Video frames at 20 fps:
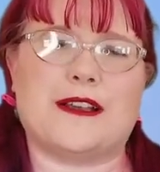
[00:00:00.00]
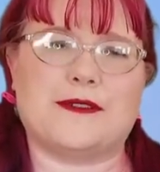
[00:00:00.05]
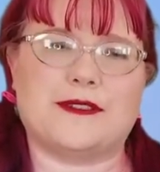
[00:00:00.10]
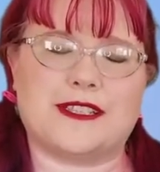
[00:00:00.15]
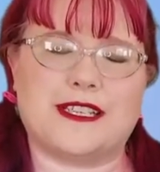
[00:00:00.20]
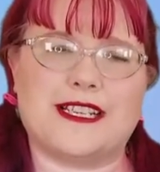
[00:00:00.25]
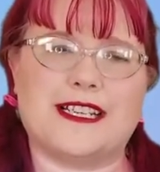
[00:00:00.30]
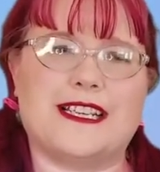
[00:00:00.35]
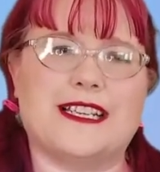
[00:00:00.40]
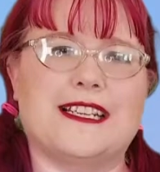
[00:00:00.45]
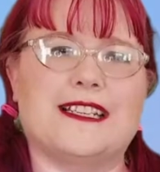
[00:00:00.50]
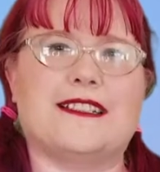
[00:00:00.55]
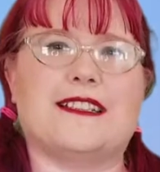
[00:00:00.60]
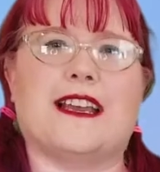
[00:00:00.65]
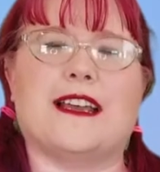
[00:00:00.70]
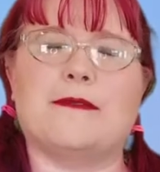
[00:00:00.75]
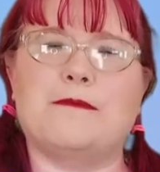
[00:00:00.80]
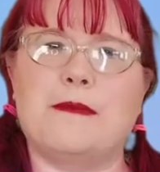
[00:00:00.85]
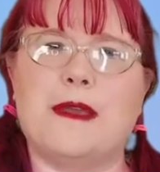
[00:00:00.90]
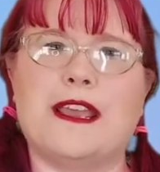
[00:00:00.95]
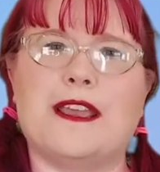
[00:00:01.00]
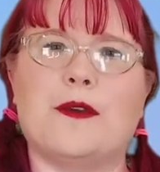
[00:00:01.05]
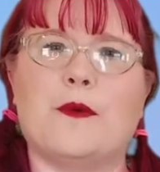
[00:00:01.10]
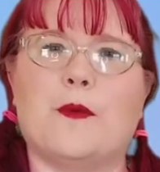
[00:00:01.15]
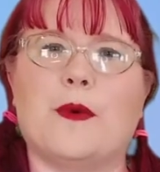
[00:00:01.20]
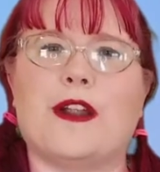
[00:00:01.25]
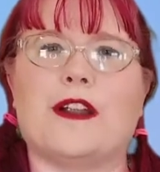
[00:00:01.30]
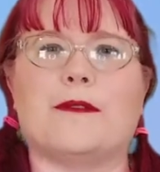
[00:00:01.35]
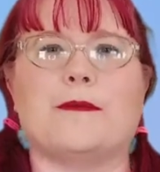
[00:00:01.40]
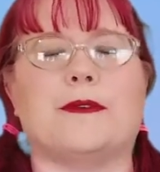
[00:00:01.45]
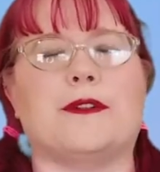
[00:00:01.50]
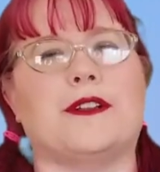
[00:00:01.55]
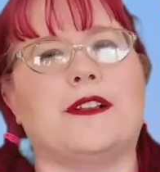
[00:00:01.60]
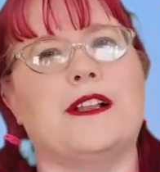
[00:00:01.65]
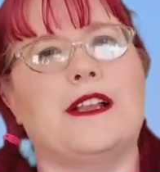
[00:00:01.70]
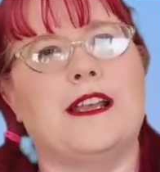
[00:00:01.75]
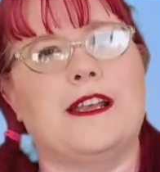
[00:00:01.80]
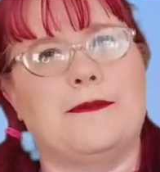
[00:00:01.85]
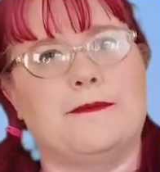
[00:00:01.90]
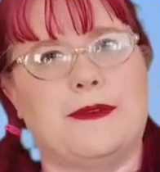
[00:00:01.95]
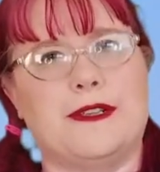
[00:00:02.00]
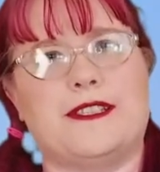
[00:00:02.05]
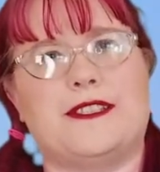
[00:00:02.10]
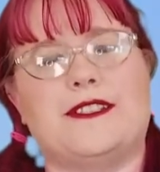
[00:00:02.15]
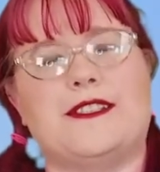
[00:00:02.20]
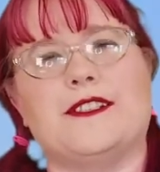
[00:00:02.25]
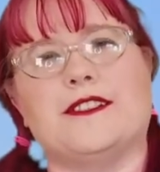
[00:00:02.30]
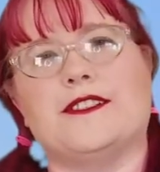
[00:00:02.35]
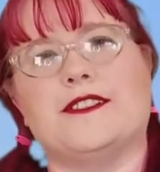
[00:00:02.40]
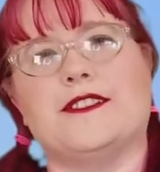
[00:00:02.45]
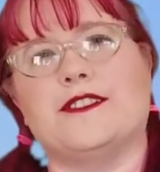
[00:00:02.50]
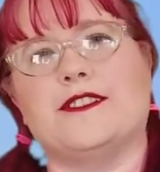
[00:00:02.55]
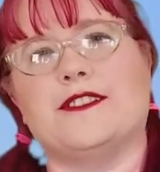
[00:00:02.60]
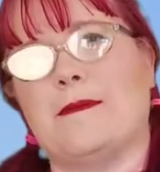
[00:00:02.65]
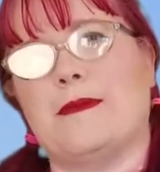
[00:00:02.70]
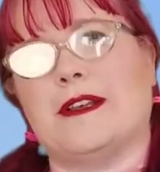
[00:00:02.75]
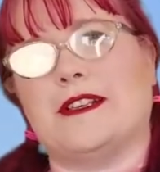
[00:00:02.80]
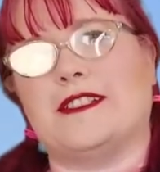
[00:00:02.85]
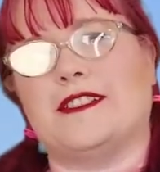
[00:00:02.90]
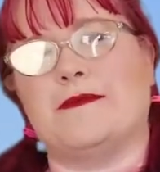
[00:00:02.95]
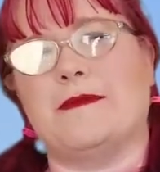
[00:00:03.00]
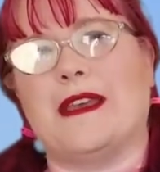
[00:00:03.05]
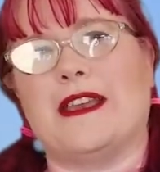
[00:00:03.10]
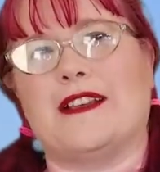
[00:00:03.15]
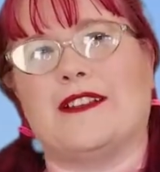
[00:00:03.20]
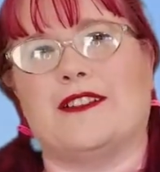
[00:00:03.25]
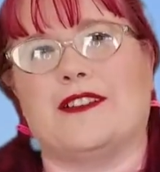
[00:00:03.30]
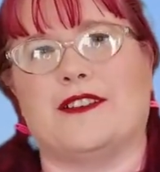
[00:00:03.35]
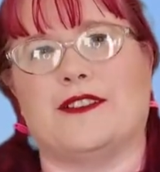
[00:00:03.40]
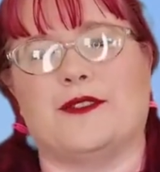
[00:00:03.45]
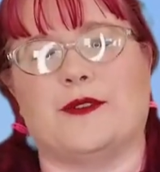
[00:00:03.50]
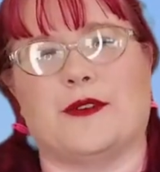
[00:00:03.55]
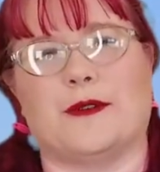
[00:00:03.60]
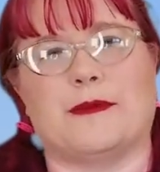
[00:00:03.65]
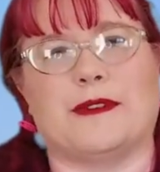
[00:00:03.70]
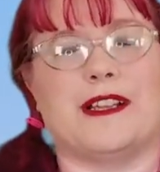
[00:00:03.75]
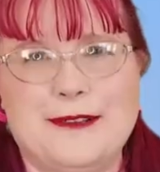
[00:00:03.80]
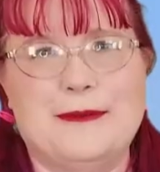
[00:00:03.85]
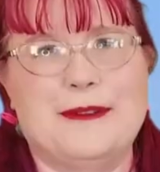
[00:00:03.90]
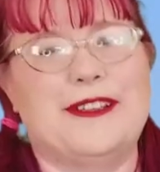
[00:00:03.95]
I was going to get it done, make it wearable, but still do my best to make it look adorable.